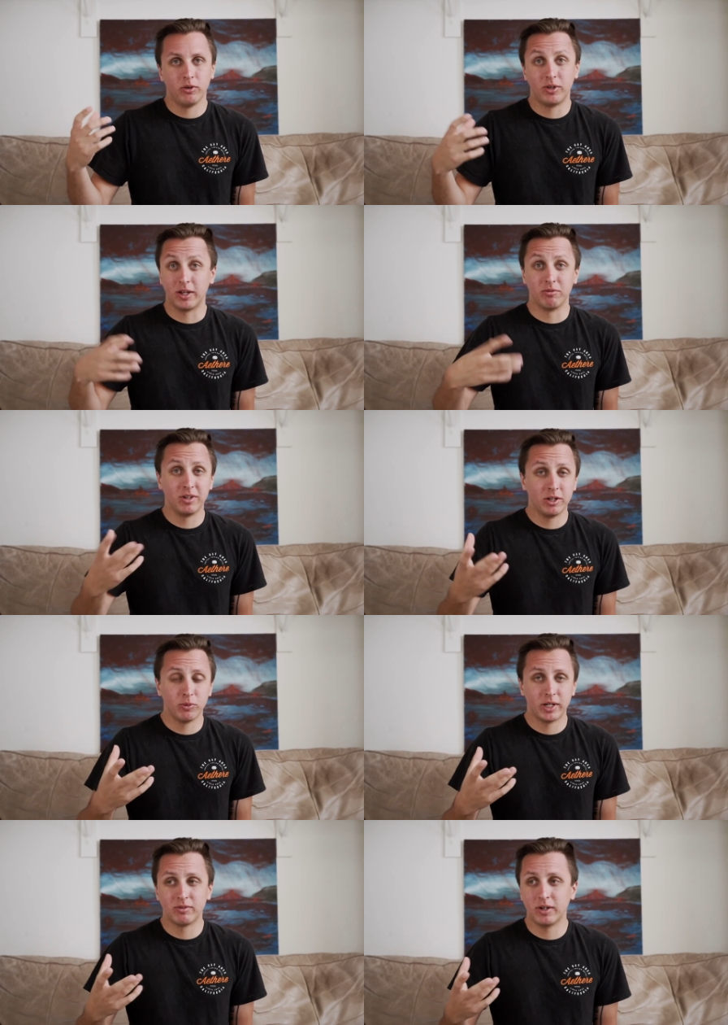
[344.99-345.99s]
you take a video,
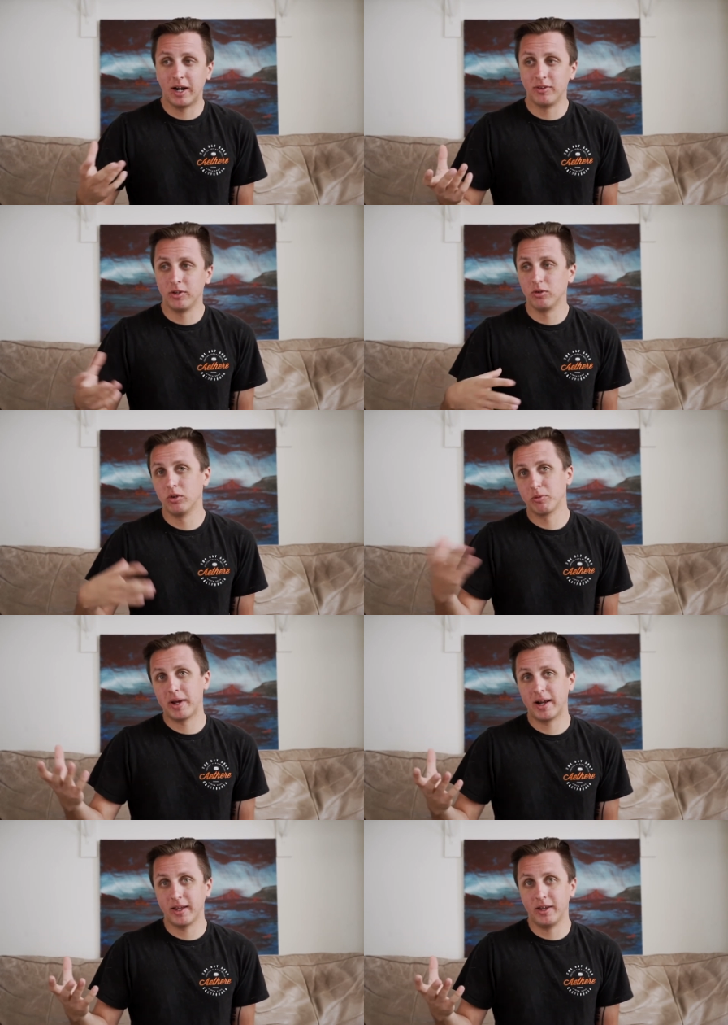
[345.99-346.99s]
whatever, and then you look
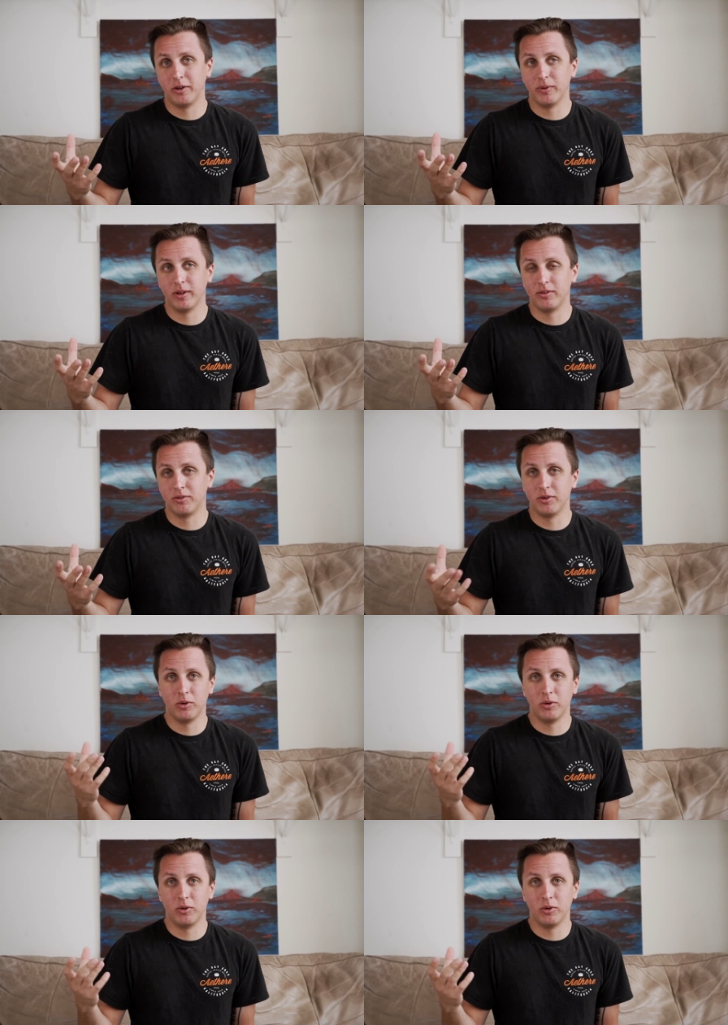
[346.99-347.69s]
back and you realize,